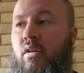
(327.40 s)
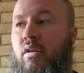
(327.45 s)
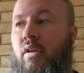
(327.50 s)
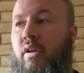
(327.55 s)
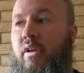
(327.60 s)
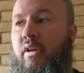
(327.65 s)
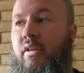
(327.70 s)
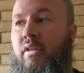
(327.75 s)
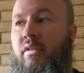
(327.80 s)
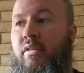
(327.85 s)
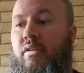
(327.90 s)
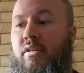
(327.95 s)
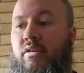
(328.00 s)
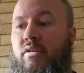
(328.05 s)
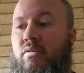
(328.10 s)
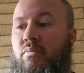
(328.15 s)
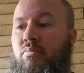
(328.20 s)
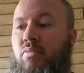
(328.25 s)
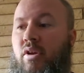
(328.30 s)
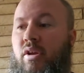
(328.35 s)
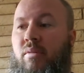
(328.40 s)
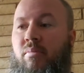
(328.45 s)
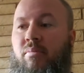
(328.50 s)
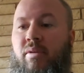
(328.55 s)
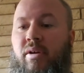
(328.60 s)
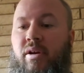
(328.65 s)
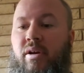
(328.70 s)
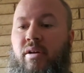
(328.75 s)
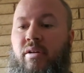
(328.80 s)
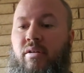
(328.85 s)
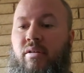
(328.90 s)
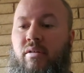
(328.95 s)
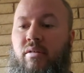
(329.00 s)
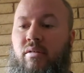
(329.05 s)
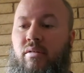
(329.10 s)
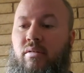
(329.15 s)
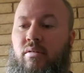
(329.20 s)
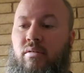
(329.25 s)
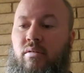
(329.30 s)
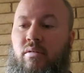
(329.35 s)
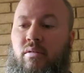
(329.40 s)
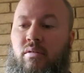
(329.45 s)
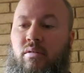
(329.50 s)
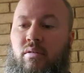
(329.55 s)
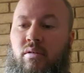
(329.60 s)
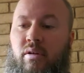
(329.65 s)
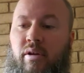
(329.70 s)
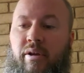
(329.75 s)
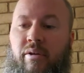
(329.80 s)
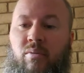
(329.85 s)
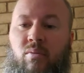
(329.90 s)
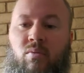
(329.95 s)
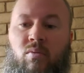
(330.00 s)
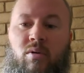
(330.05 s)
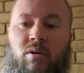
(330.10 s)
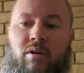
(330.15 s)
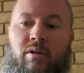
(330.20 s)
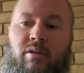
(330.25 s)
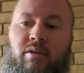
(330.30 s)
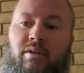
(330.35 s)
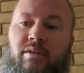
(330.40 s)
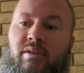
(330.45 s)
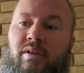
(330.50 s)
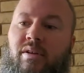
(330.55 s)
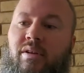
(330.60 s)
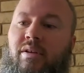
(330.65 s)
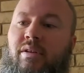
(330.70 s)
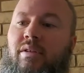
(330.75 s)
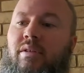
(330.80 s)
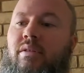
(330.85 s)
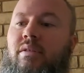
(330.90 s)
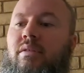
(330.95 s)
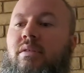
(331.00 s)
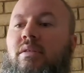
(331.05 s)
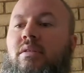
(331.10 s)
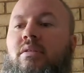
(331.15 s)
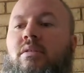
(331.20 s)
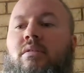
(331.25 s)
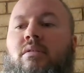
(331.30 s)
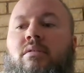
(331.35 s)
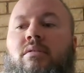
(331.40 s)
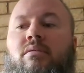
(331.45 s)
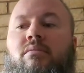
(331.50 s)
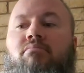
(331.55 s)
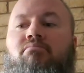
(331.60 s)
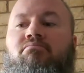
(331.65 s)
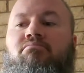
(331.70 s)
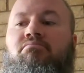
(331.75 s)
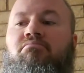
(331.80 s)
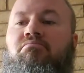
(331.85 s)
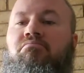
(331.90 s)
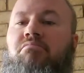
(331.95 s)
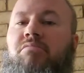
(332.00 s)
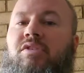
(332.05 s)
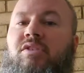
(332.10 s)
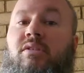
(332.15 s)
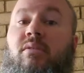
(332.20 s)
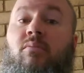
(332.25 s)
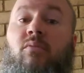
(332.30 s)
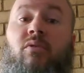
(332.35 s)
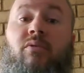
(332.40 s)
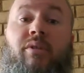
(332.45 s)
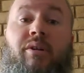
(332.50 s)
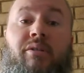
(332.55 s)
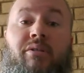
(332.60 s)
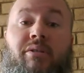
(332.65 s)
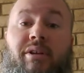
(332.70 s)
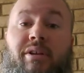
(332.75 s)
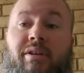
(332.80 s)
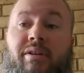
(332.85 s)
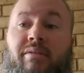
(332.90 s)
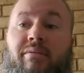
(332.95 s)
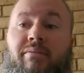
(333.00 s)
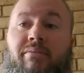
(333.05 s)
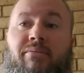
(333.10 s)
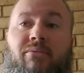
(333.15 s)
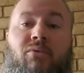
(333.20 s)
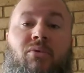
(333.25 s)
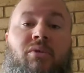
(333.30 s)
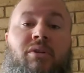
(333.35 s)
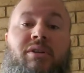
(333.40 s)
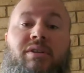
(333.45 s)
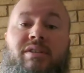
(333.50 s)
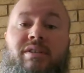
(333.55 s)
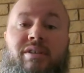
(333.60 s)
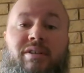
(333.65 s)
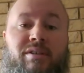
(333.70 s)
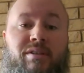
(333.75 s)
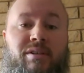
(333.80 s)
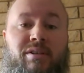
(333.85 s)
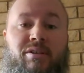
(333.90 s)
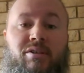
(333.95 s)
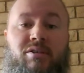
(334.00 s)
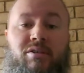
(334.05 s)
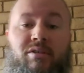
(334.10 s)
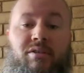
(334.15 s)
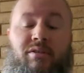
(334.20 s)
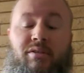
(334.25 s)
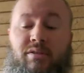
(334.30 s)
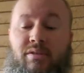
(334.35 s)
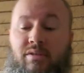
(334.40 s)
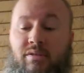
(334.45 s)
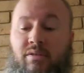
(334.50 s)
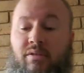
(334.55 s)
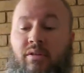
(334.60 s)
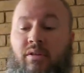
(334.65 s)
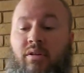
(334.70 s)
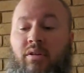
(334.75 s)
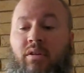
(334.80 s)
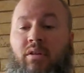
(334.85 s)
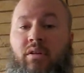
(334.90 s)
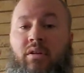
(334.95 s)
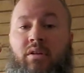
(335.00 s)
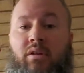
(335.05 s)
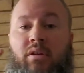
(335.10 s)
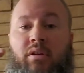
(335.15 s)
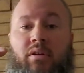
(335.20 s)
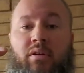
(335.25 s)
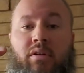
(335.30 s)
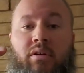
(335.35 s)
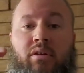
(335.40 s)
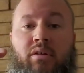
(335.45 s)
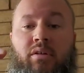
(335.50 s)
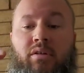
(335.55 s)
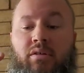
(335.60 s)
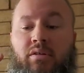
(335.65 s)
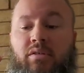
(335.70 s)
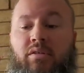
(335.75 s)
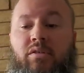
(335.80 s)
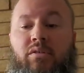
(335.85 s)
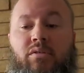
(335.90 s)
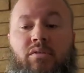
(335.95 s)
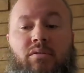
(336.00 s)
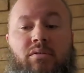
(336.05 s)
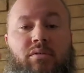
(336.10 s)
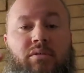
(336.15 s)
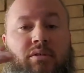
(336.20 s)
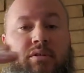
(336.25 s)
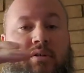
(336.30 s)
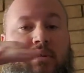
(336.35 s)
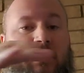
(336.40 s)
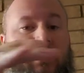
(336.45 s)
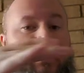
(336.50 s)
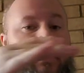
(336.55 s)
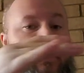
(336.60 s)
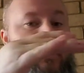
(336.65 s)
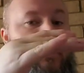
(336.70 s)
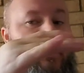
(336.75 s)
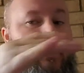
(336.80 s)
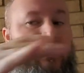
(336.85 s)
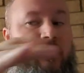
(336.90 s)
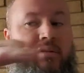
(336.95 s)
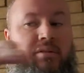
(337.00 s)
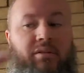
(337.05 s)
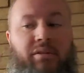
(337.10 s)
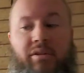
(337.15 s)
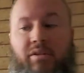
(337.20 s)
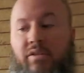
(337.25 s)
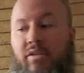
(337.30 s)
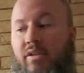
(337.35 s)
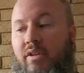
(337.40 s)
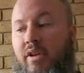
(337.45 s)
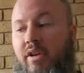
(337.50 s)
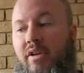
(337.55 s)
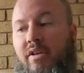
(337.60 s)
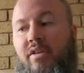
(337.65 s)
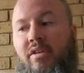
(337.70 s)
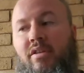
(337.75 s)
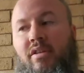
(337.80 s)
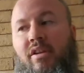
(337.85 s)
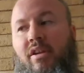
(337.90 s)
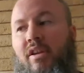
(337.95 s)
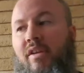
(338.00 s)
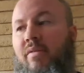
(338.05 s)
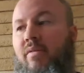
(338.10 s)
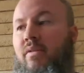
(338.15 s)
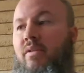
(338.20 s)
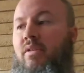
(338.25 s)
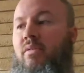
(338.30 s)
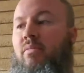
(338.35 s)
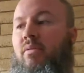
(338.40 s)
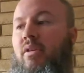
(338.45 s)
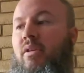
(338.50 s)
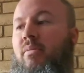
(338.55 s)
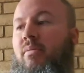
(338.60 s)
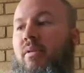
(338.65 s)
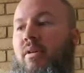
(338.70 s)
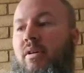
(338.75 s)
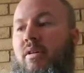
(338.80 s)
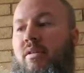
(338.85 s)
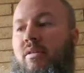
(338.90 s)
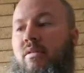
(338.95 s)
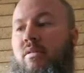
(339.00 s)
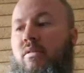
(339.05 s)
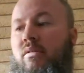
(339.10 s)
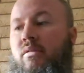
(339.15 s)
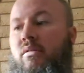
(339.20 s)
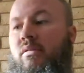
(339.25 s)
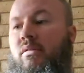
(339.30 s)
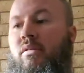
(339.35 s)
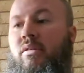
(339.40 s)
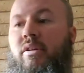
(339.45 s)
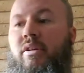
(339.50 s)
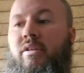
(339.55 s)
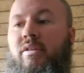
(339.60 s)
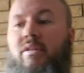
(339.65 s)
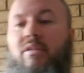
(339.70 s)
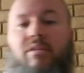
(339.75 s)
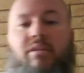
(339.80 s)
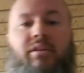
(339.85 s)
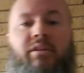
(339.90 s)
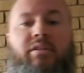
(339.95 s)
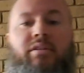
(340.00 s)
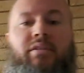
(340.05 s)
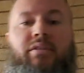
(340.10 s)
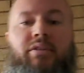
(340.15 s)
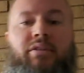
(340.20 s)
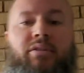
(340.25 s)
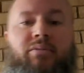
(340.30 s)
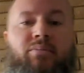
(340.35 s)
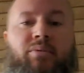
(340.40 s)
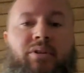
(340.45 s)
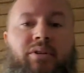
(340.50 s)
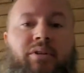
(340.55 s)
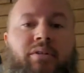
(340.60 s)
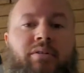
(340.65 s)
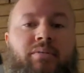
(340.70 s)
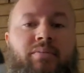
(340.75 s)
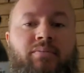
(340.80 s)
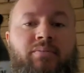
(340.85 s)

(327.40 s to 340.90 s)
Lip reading: And the spray pattern, I want to say, is somewhere around like 4 to 6 inches. So it's a nice even spray pattern, and it's this paint.